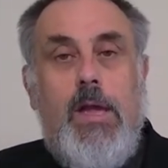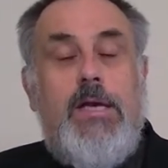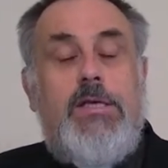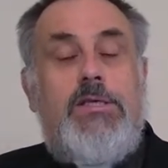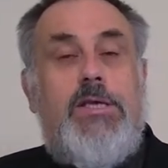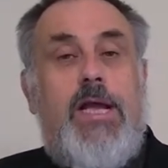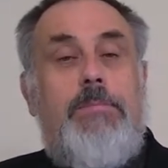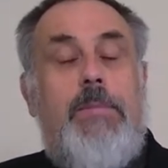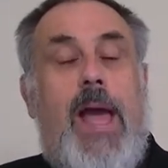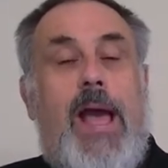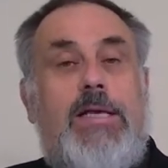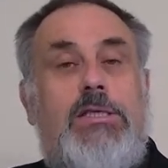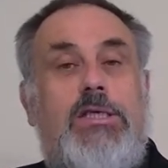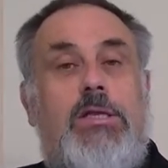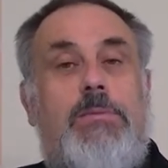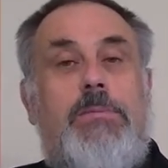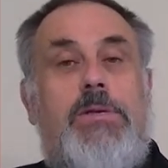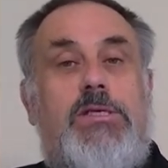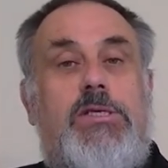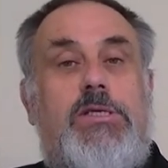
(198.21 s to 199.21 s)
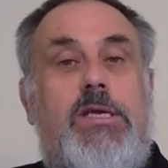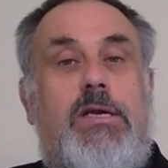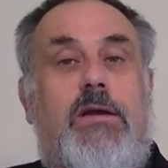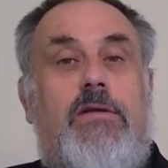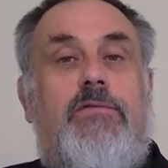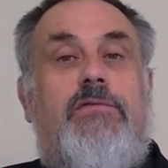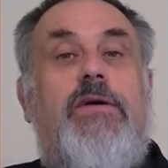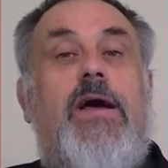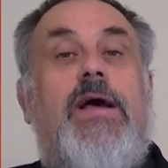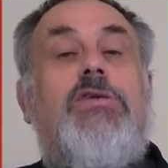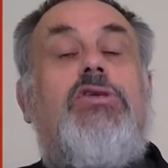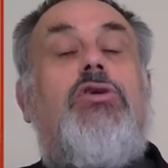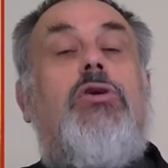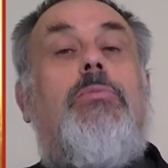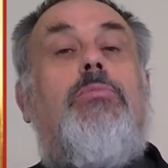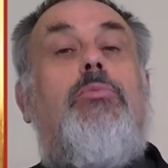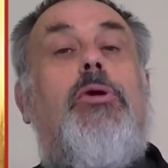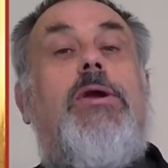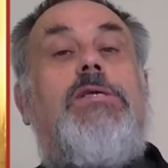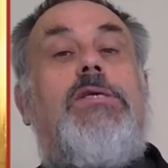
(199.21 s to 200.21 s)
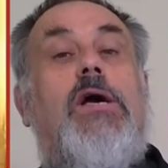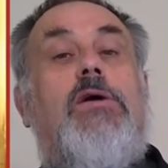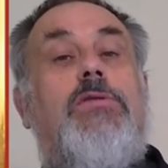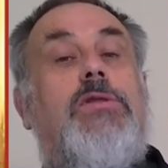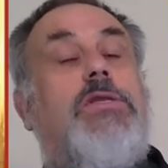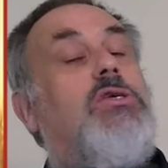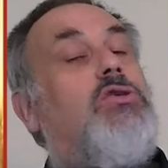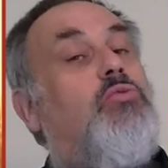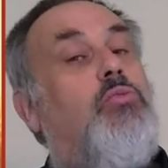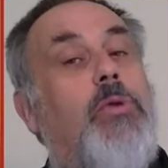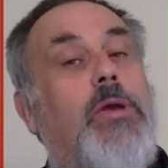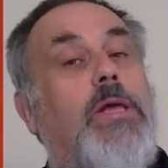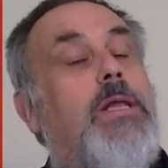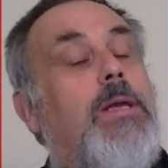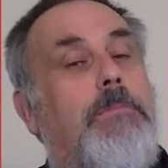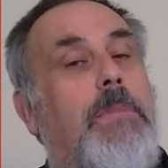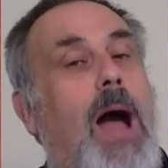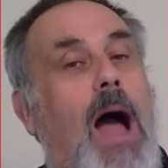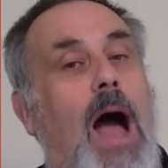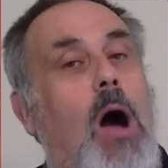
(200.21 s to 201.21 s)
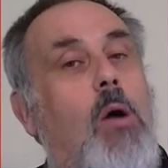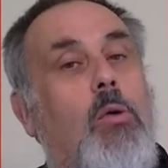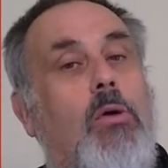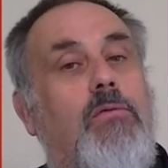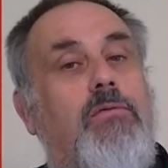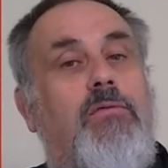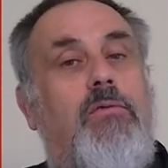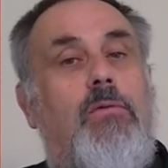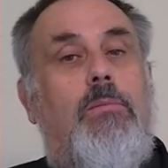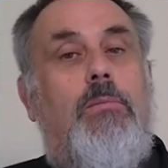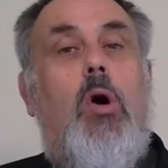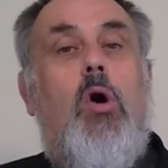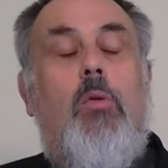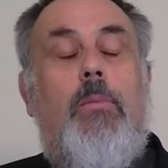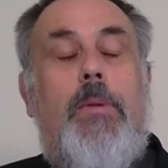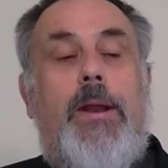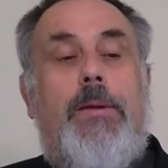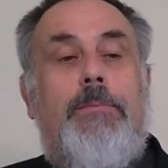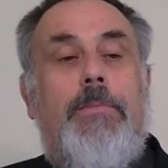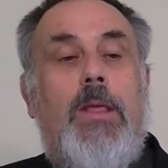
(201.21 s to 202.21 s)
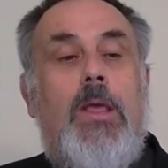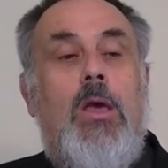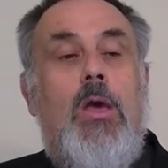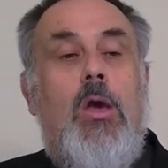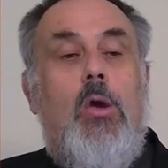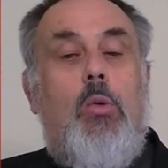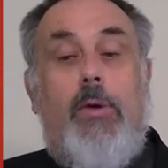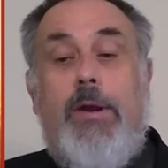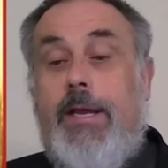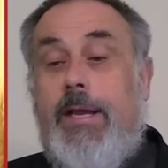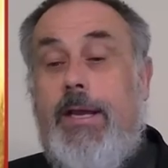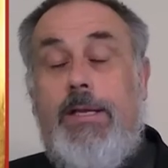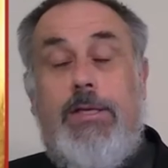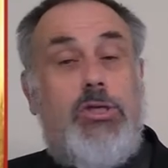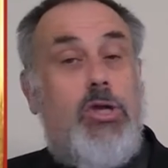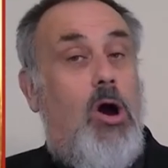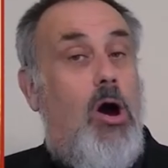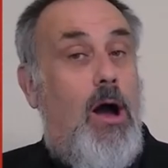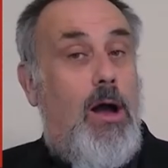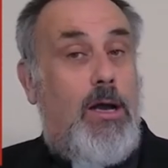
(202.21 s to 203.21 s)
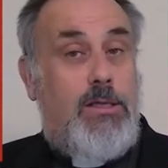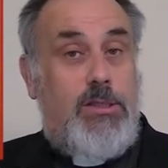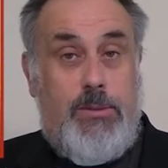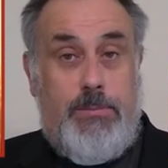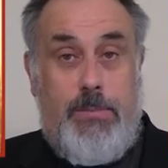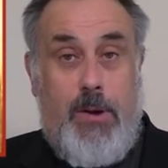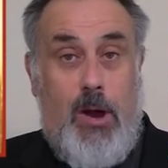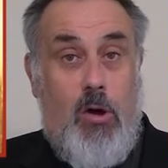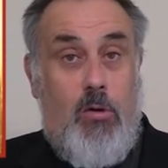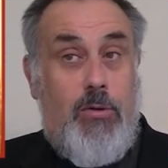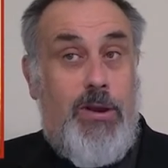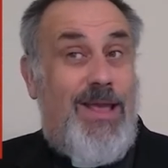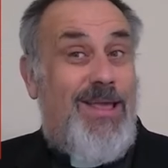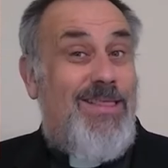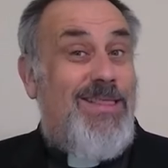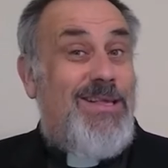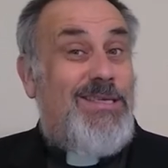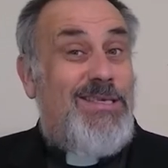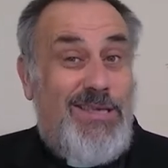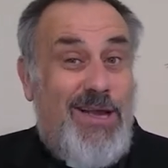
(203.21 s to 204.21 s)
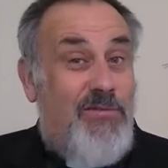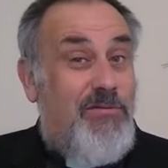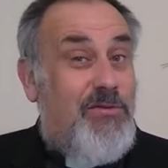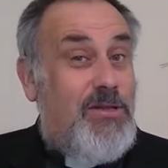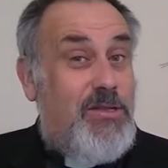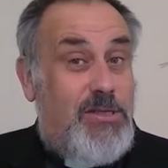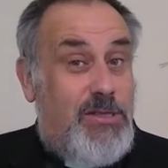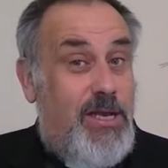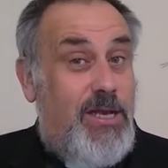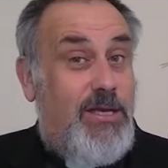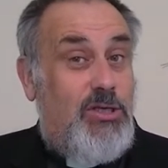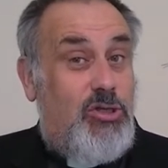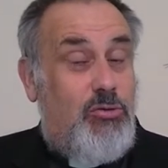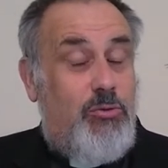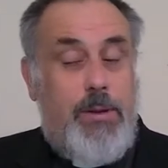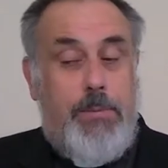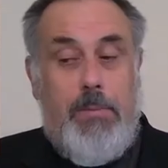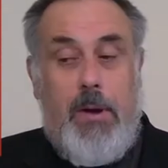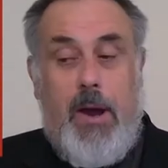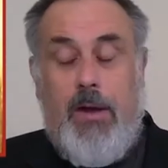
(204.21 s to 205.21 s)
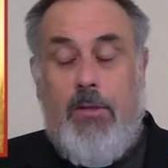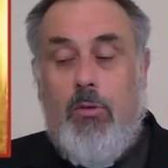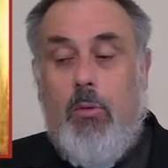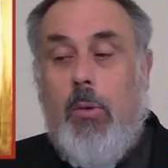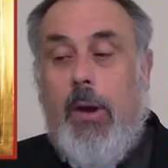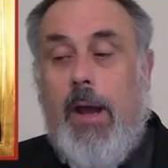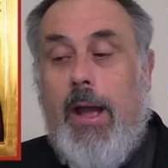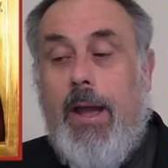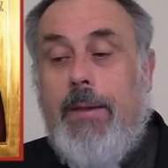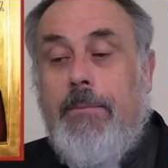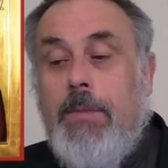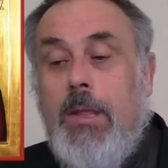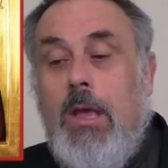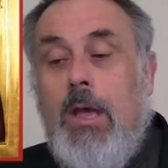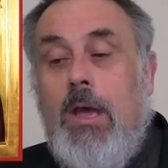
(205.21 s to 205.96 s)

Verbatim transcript: St. Maximus the Confessor brings out this really powerful moment when he talks about, in the seventh century, by the way,